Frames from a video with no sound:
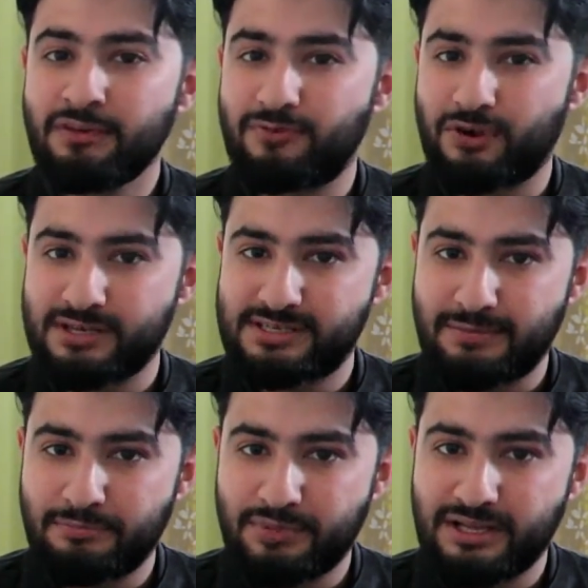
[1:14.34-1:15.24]
For
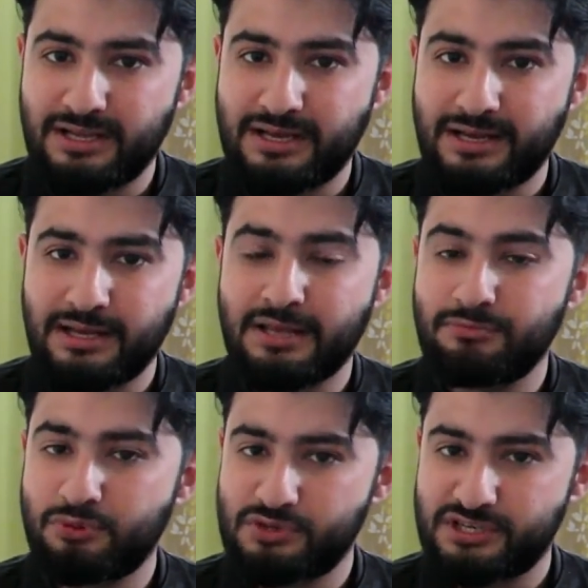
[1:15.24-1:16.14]
example, in
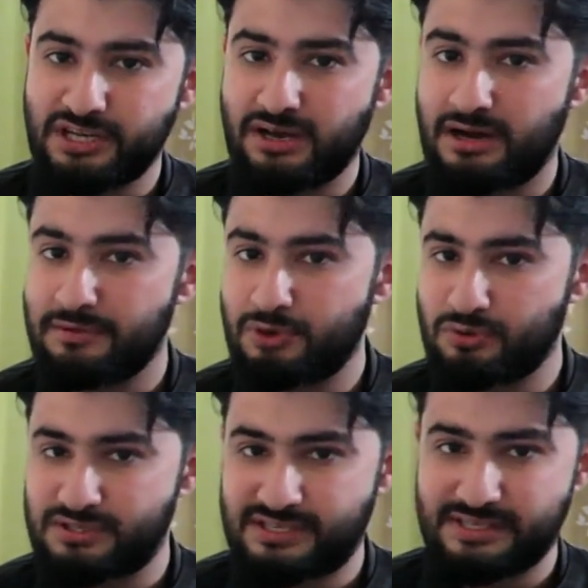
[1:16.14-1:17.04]
boosting our
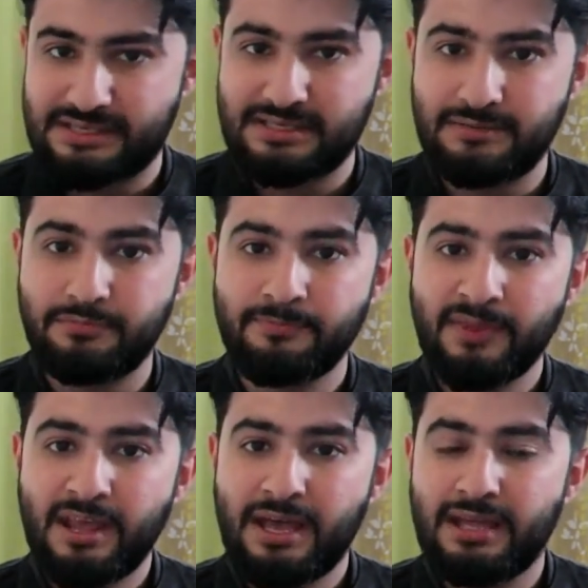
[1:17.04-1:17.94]
immune system,
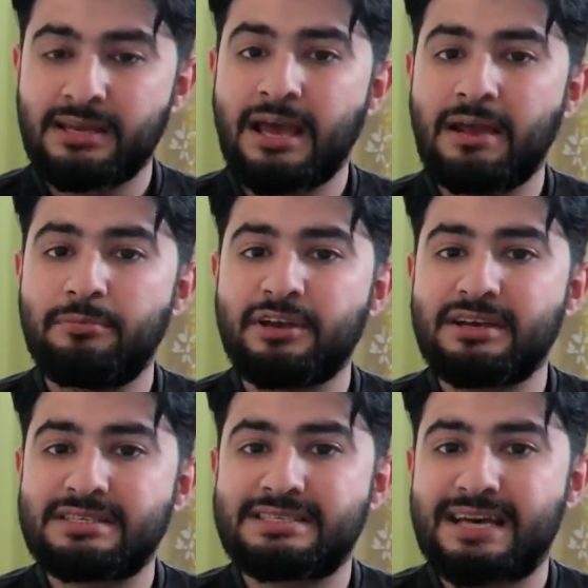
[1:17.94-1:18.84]
in helping
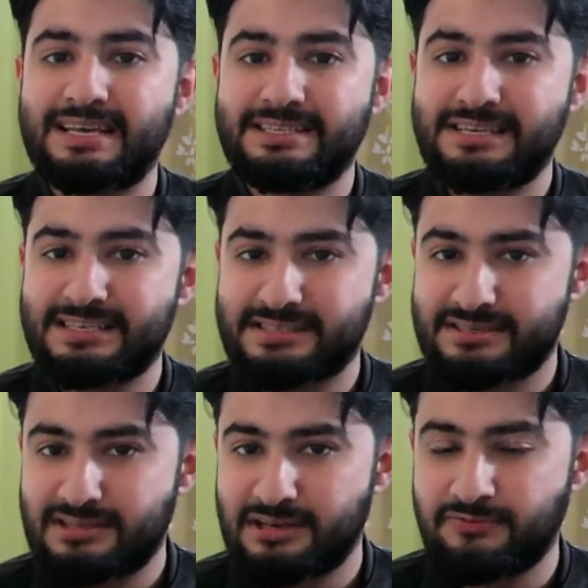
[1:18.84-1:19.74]
us
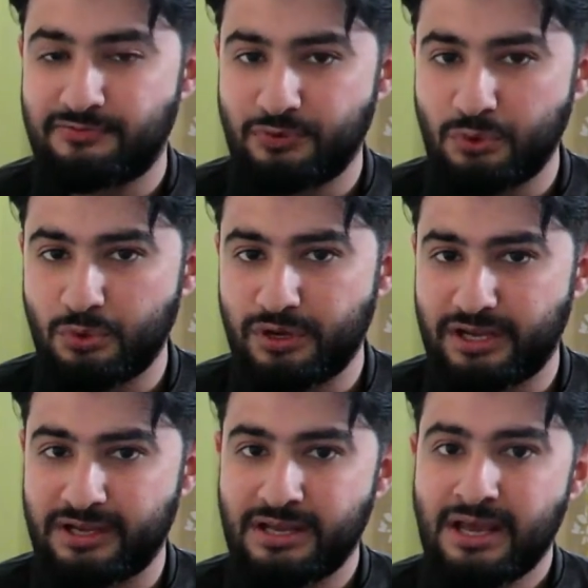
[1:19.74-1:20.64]
digest the food,
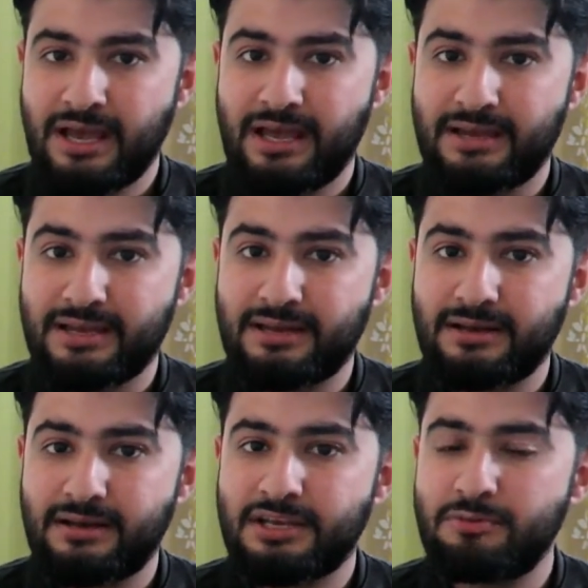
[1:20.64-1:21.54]
and
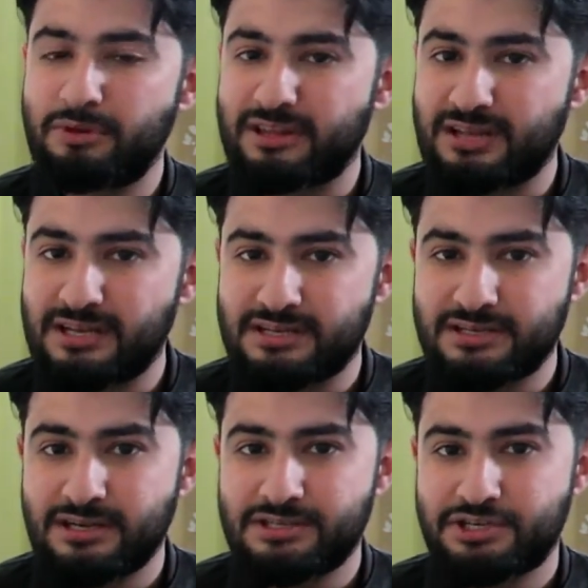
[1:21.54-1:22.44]
in keeping
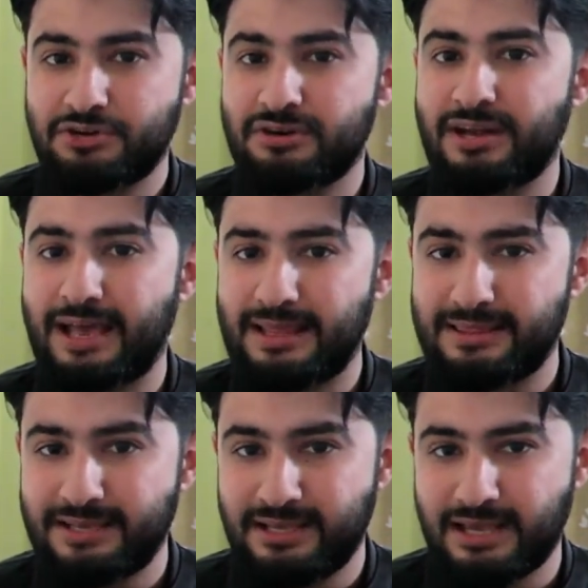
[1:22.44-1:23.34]
the children
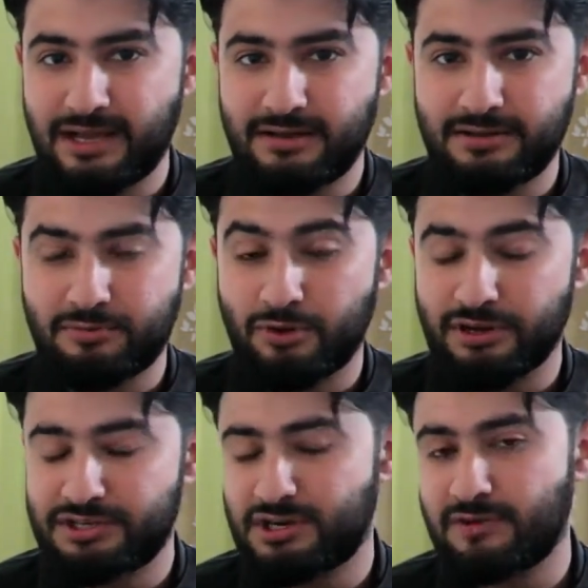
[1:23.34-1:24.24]
healthy and
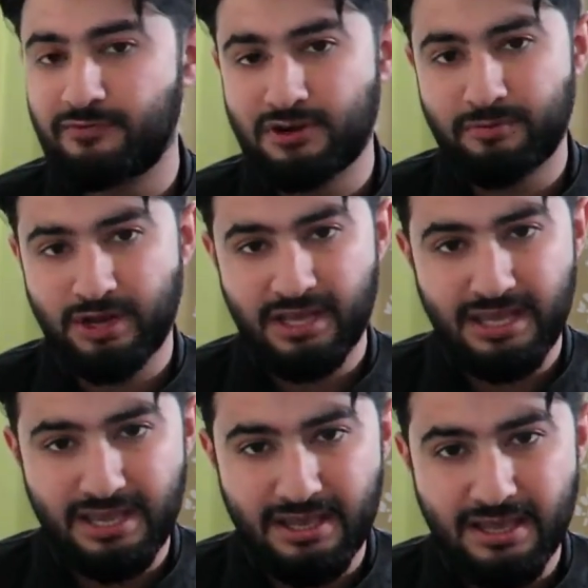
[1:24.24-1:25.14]
production of vitamin
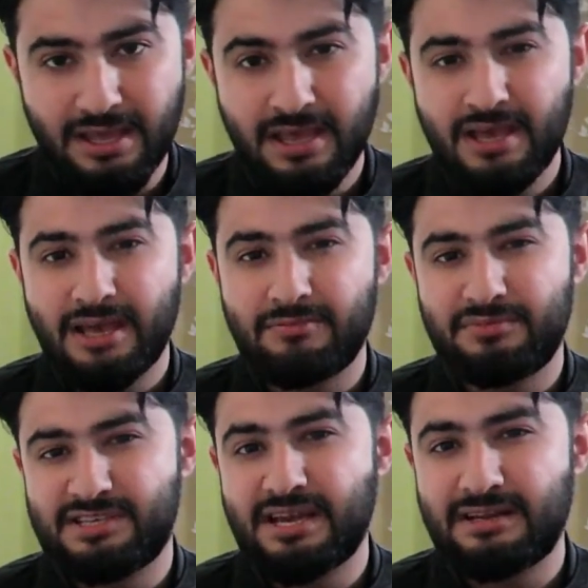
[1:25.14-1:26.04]
K. And
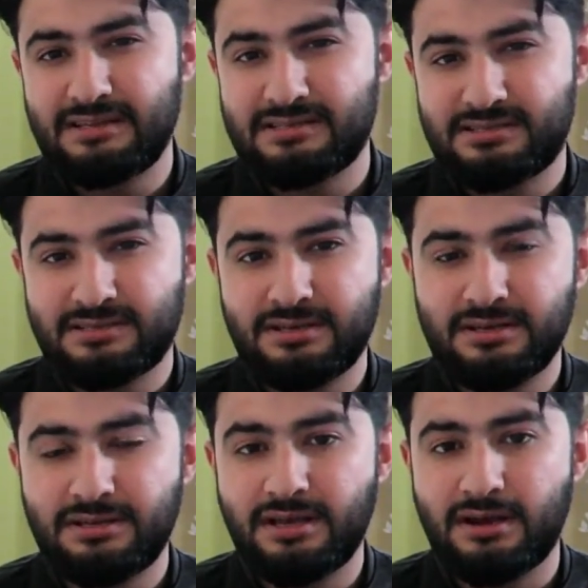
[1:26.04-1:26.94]
besides this,
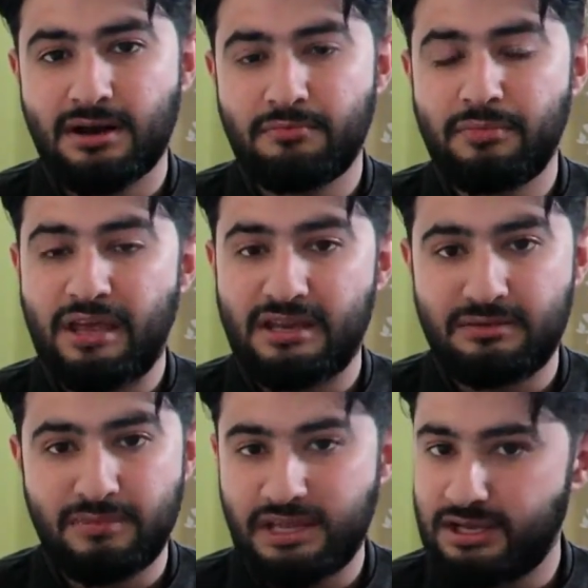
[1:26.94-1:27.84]
there are
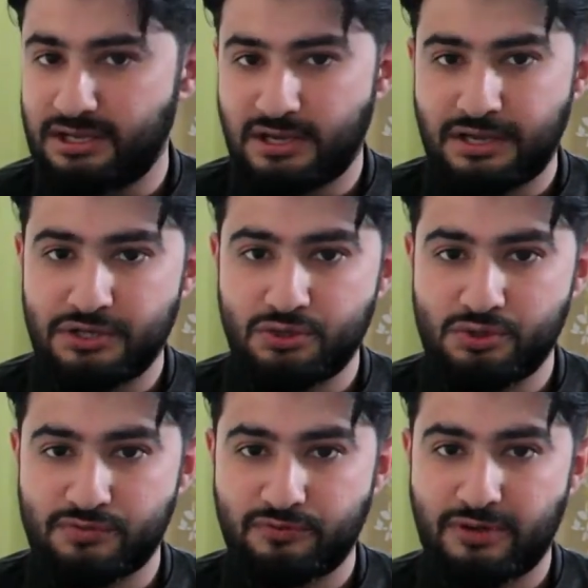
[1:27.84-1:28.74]
many
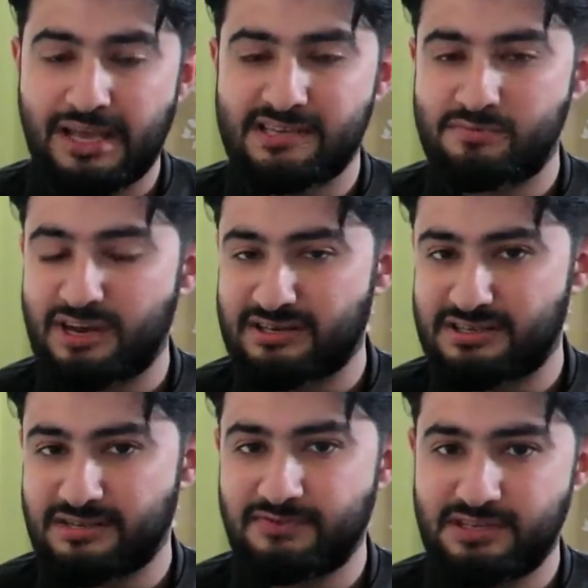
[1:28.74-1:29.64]
useful aspects
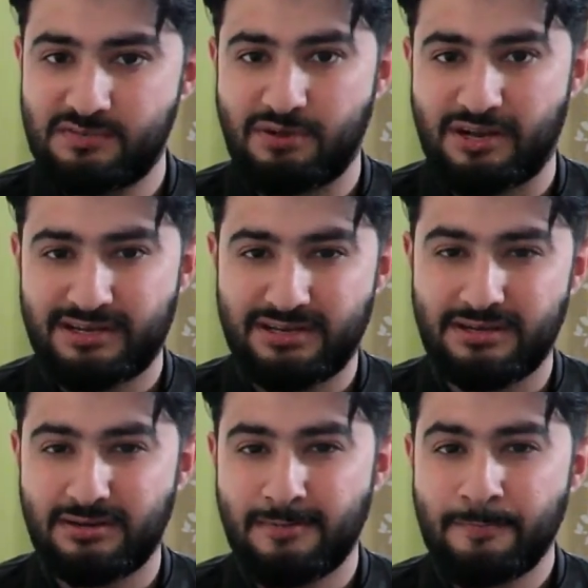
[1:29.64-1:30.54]
of these bacteria.